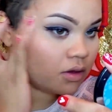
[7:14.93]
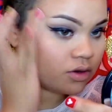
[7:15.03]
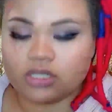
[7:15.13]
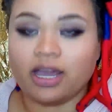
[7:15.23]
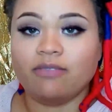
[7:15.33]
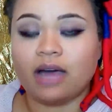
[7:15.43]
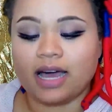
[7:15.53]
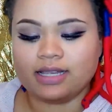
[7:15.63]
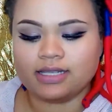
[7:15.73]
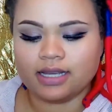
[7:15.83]
Just to have my
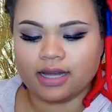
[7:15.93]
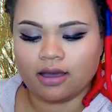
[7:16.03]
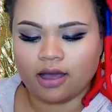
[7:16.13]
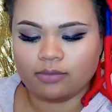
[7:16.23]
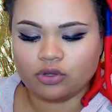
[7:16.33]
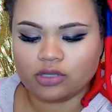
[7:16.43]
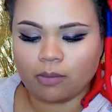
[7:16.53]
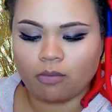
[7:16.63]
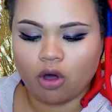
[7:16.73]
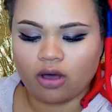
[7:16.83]
eyes stand out, I'm
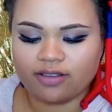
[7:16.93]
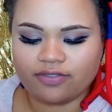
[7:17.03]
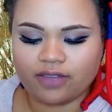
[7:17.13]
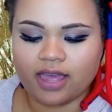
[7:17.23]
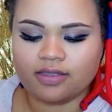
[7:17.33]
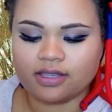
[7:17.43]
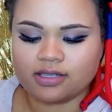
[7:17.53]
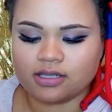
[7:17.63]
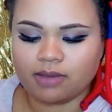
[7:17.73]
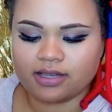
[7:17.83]
using Mauve, and this
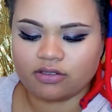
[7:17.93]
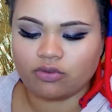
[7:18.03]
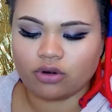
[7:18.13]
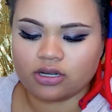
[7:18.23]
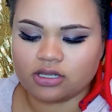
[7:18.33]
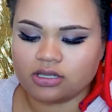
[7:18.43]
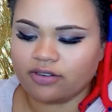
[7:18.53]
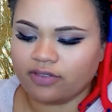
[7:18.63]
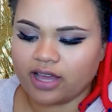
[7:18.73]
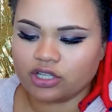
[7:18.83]
is by Sephora. This is their
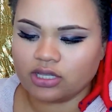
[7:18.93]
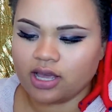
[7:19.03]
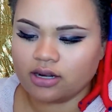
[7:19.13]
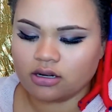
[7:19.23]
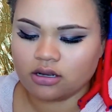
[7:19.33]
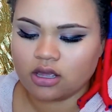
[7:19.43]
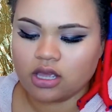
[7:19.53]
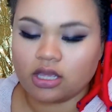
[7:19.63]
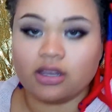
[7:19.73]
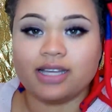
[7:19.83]
flashy liner.
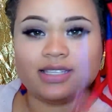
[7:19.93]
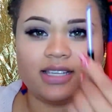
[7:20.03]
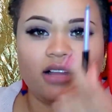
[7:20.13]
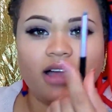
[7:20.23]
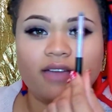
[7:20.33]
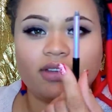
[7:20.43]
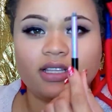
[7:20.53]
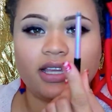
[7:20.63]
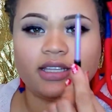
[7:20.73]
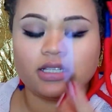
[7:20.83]
You guys tell I really
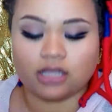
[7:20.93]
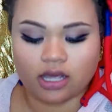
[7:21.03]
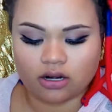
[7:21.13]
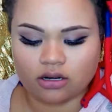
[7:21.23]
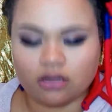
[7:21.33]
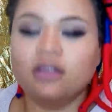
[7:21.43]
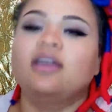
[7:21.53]
like this liner.